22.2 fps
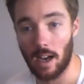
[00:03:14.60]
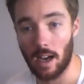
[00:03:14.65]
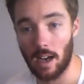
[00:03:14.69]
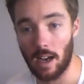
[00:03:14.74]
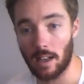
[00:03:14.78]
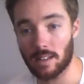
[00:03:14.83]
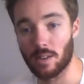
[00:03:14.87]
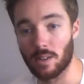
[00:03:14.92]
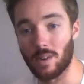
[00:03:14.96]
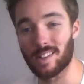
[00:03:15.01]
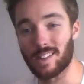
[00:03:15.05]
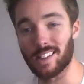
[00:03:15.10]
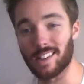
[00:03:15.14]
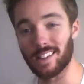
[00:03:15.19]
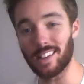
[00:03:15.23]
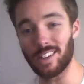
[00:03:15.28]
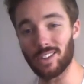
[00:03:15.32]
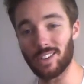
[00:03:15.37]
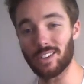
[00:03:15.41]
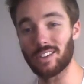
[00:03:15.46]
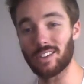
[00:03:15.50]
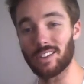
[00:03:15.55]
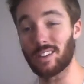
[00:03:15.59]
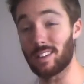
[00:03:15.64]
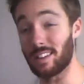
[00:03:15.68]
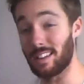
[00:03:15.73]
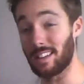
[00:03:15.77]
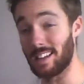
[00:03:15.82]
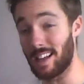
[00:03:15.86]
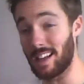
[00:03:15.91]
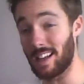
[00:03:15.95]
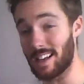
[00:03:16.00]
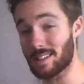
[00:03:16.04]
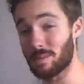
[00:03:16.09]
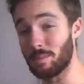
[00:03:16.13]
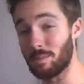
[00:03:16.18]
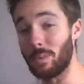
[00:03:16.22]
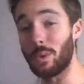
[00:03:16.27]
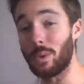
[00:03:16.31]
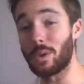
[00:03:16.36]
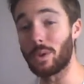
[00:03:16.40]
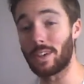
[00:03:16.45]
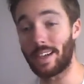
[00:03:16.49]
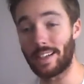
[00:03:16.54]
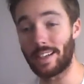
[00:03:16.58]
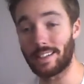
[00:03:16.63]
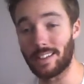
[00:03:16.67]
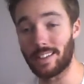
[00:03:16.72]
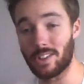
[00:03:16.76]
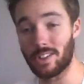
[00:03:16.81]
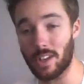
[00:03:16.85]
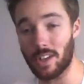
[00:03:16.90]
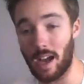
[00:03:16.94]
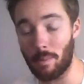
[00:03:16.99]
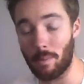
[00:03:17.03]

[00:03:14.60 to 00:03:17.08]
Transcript: So it's a little less boring than just